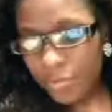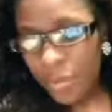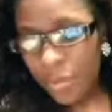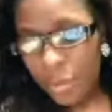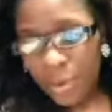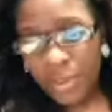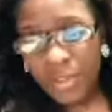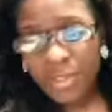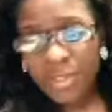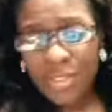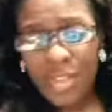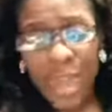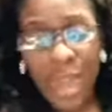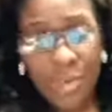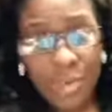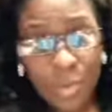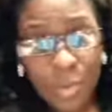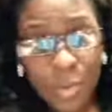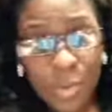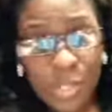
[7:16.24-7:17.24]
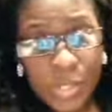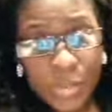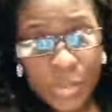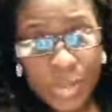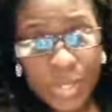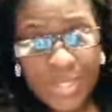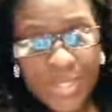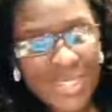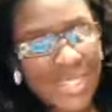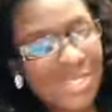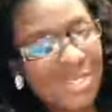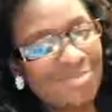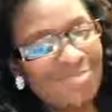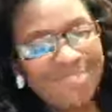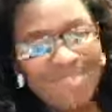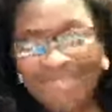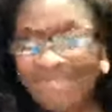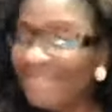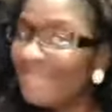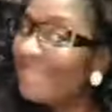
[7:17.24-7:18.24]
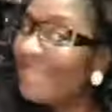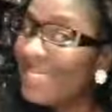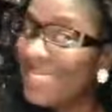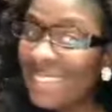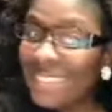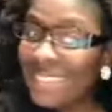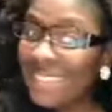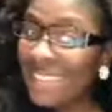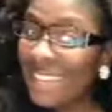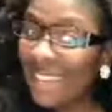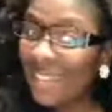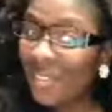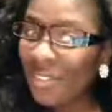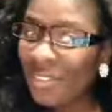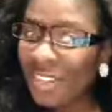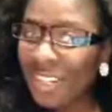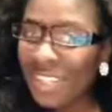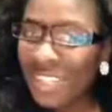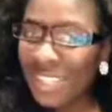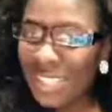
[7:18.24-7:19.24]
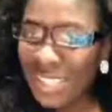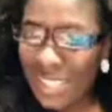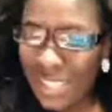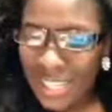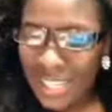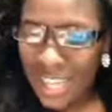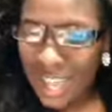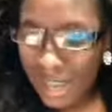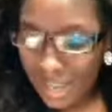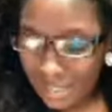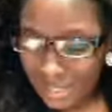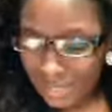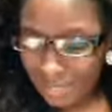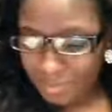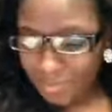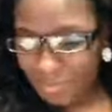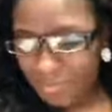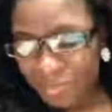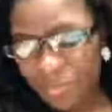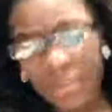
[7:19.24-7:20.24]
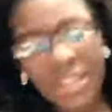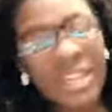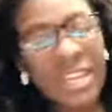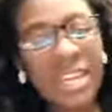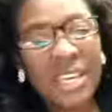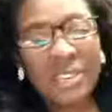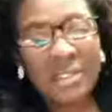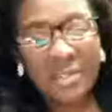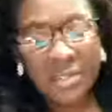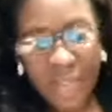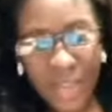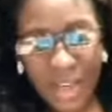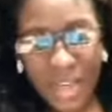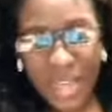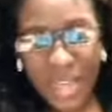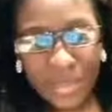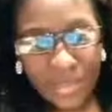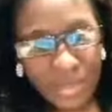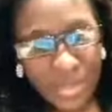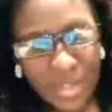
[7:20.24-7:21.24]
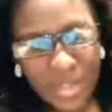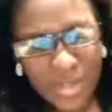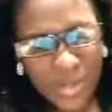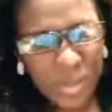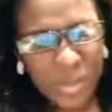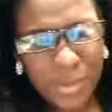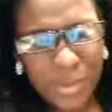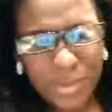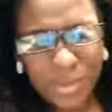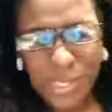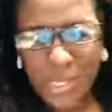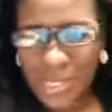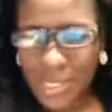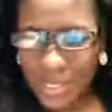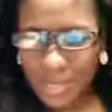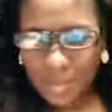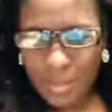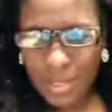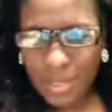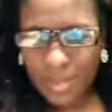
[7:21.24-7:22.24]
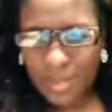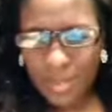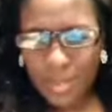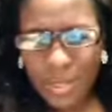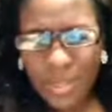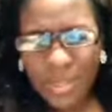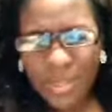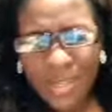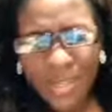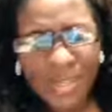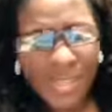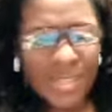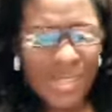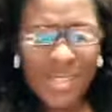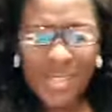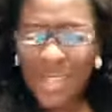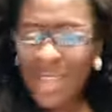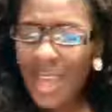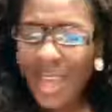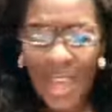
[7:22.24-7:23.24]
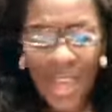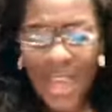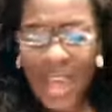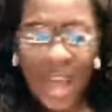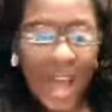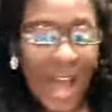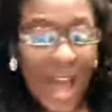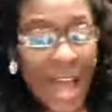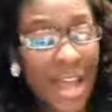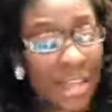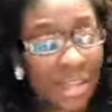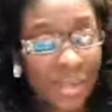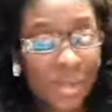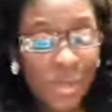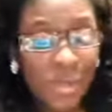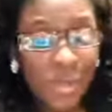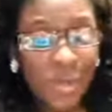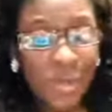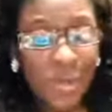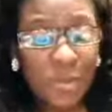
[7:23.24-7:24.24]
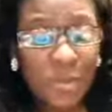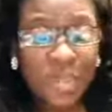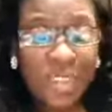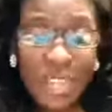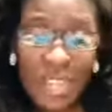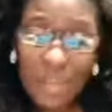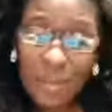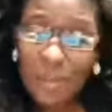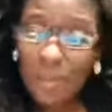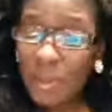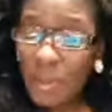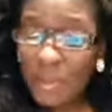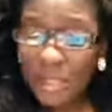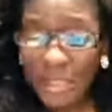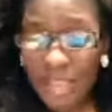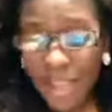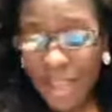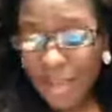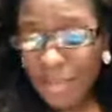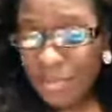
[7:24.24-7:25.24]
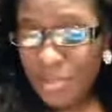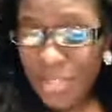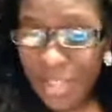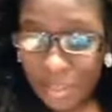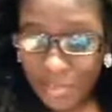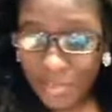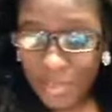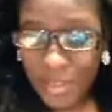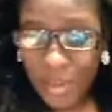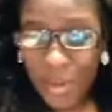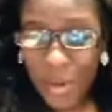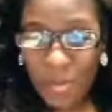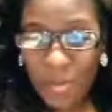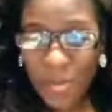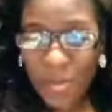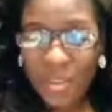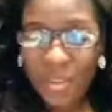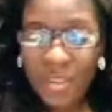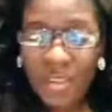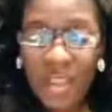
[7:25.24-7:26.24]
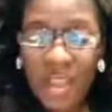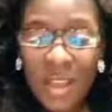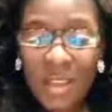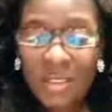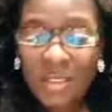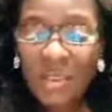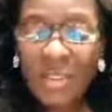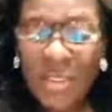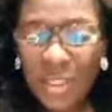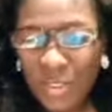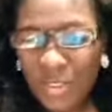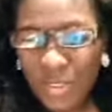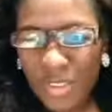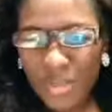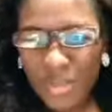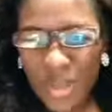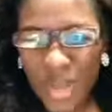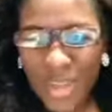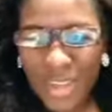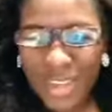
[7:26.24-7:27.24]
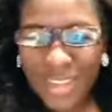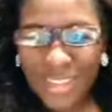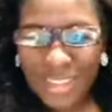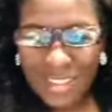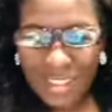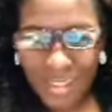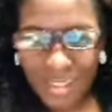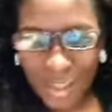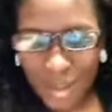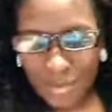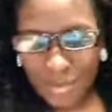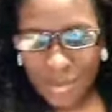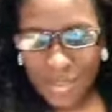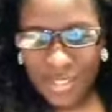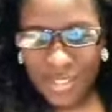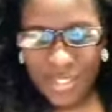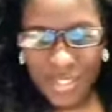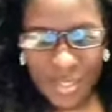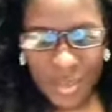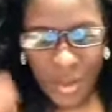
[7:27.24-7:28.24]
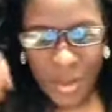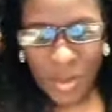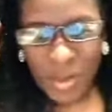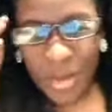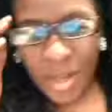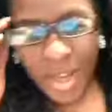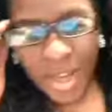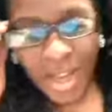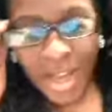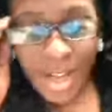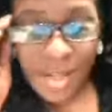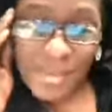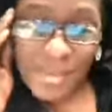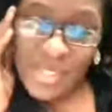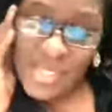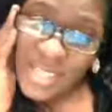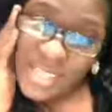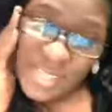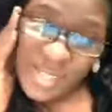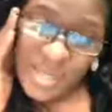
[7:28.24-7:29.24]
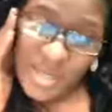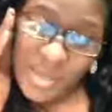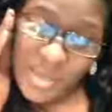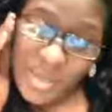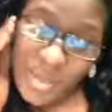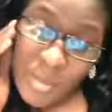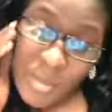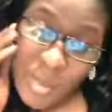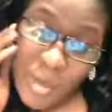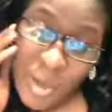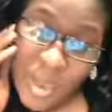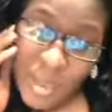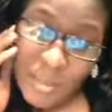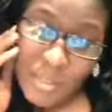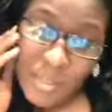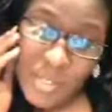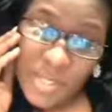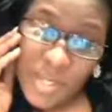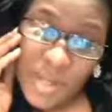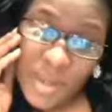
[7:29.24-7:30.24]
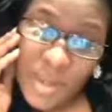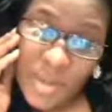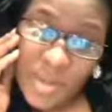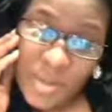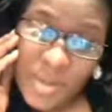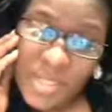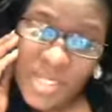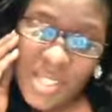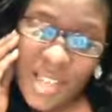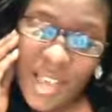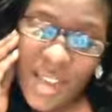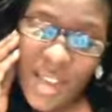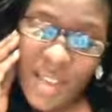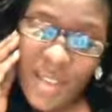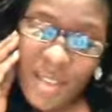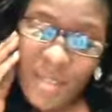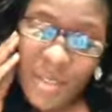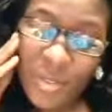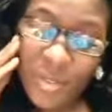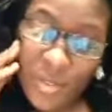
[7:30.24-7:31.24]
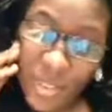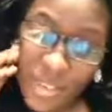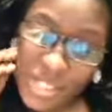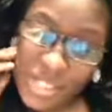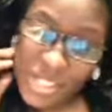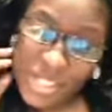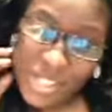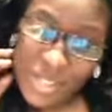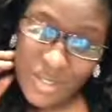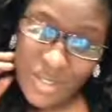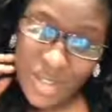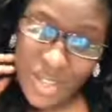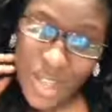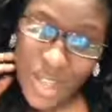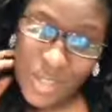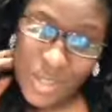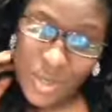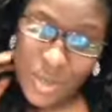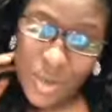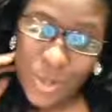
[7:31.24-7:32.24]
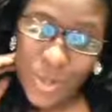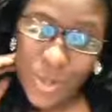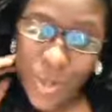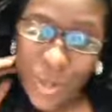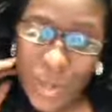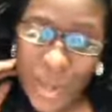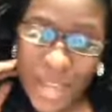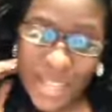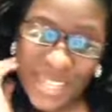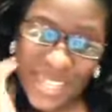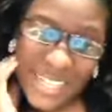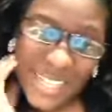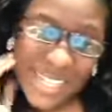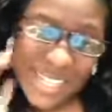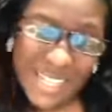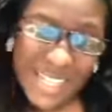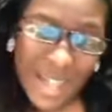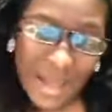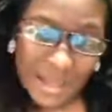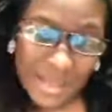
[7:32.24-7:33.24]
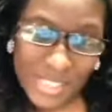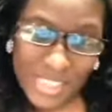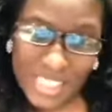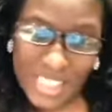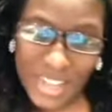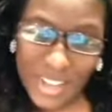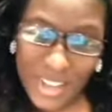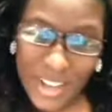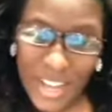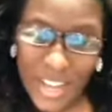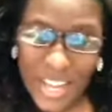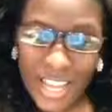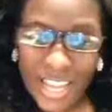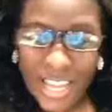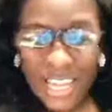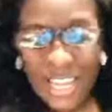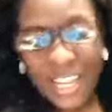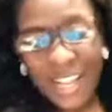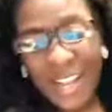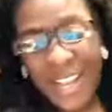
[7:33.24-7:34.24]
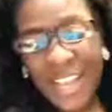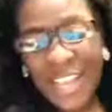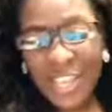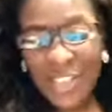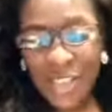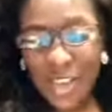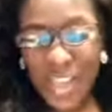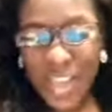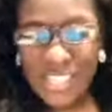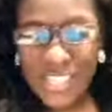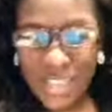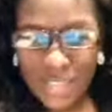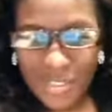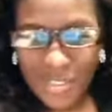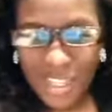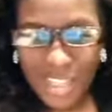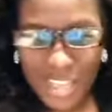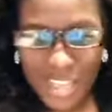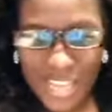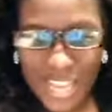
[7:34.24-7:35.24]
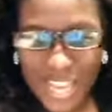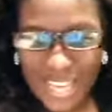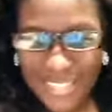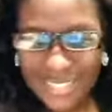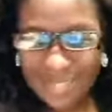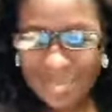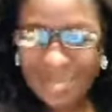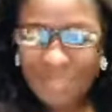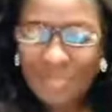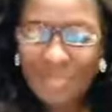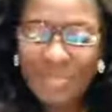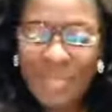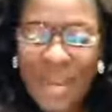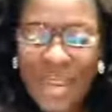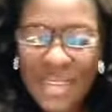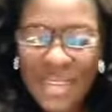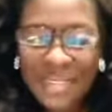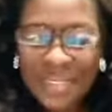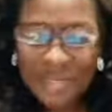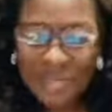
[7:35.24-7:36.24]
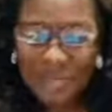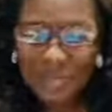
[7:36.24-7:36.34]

4, everyone's rich. Definitely not. And 5, law school needs to be 3 years. I don't agree with that, but I'm definitely open for your feedback and your comments. So stay tuned for more episodes of Confessions of a Law School Nobody. And I'm Sierra, and you guys have a good night. Bye.